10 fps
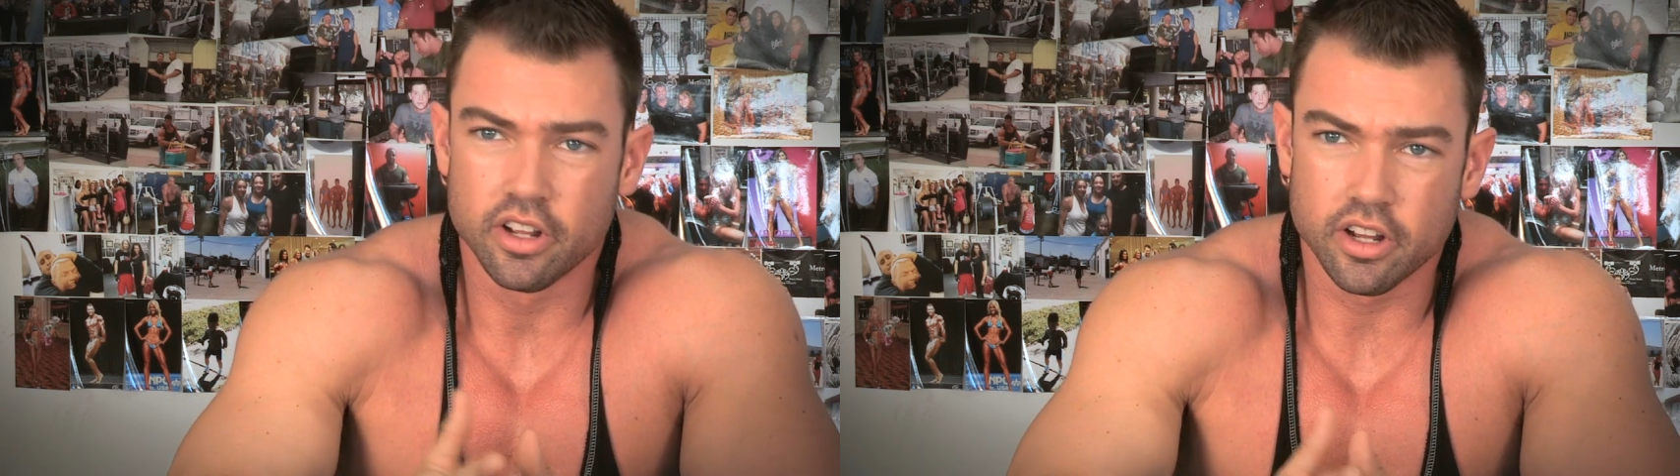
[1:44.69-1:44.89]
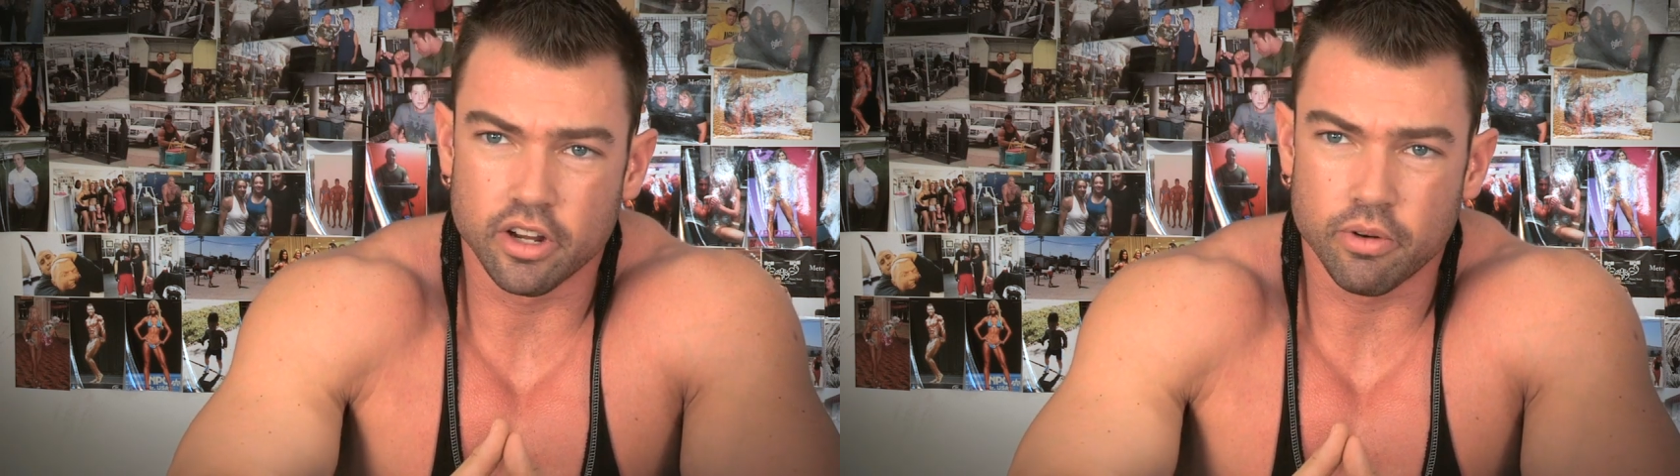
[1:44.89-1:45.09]

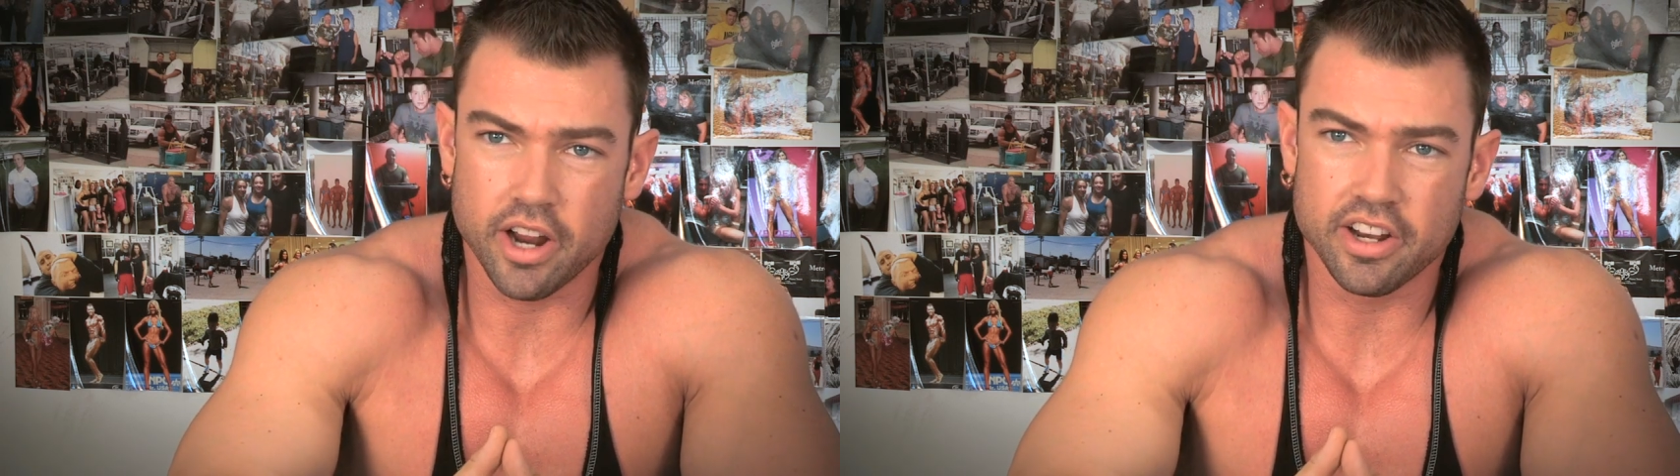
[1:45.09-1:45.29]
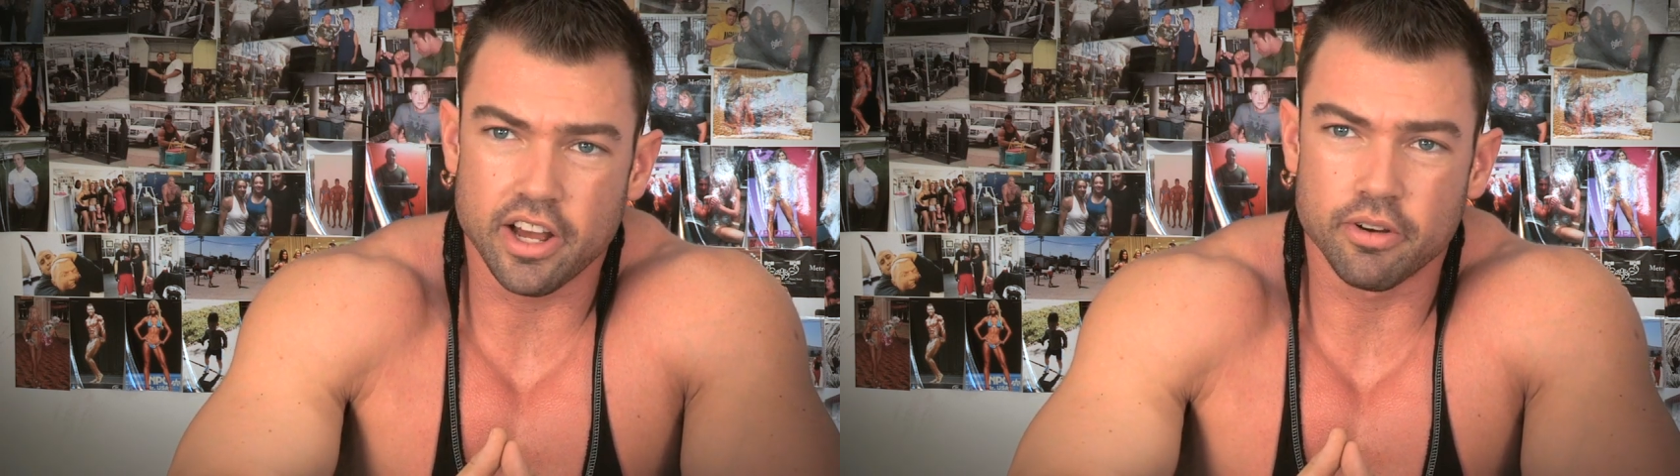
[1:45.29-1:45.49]

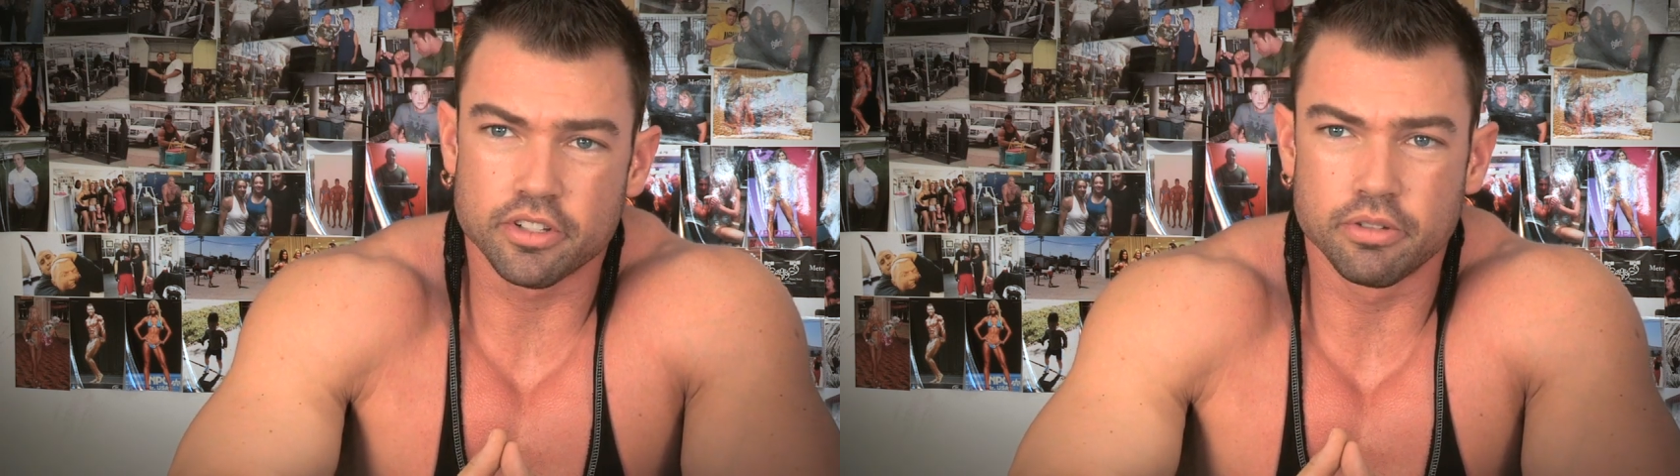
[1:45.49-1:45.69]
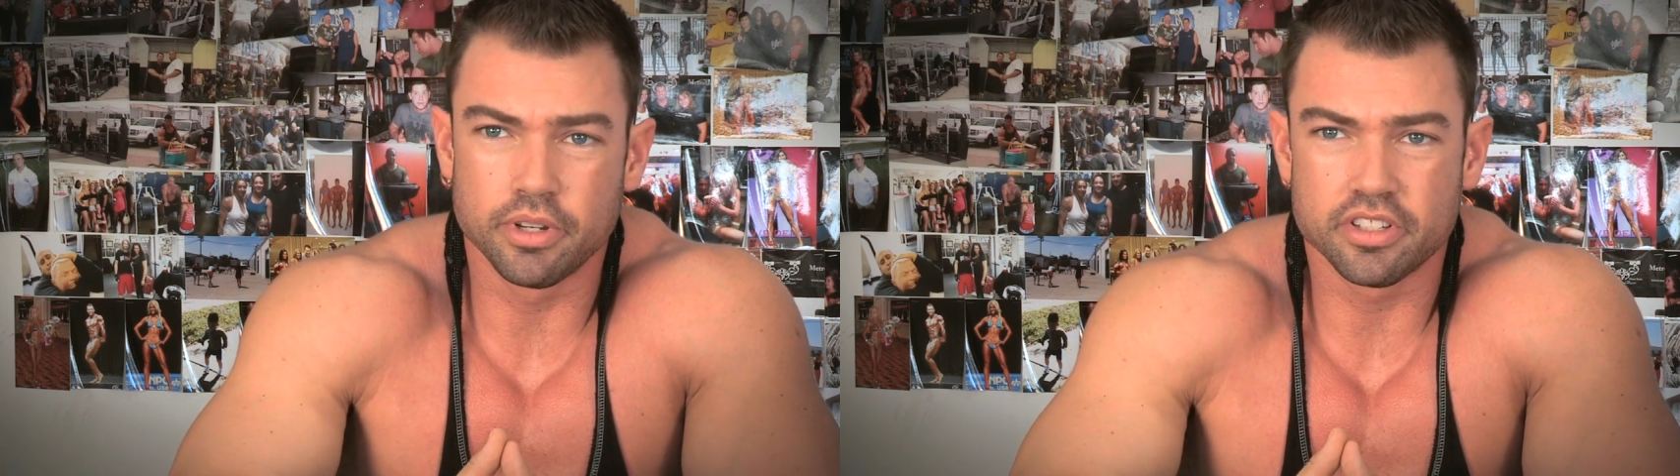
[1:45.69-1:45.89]
Right now
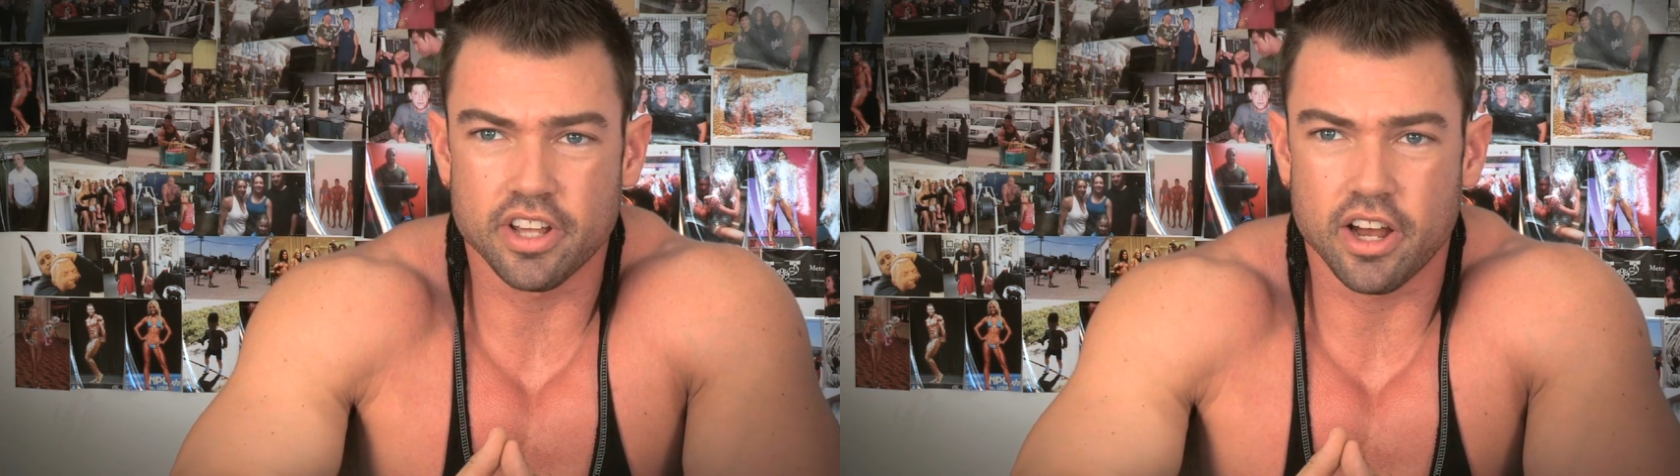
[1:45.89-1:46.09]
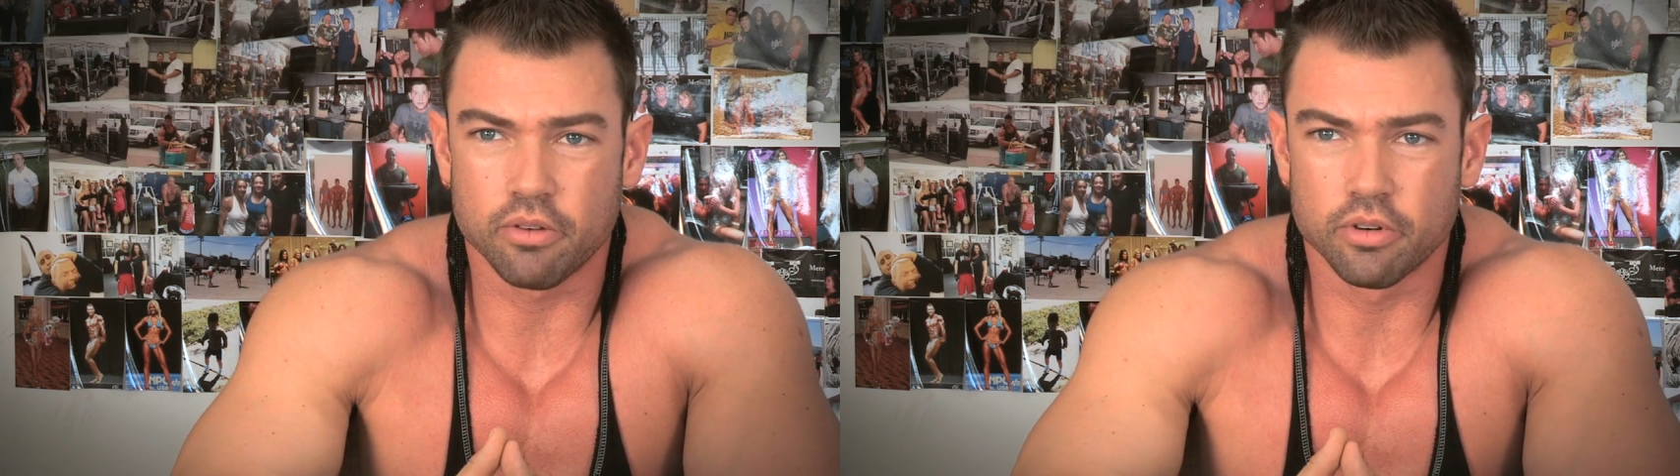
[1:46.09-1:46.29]
at 2 weeks out,